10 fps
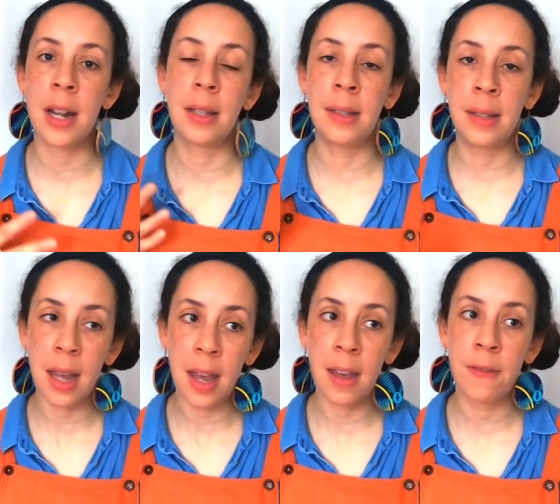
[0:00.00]
and
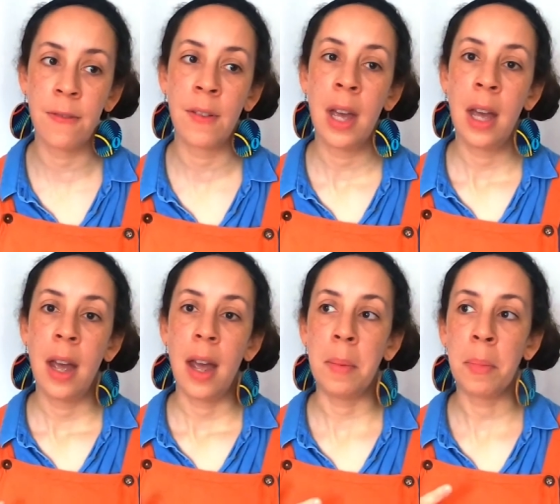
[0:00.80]
safe
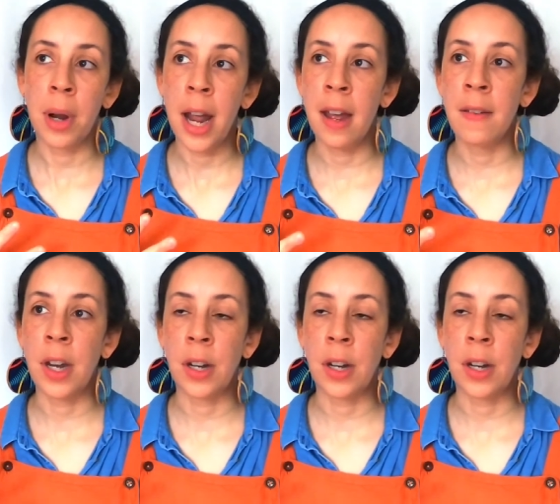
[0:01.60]
and brave and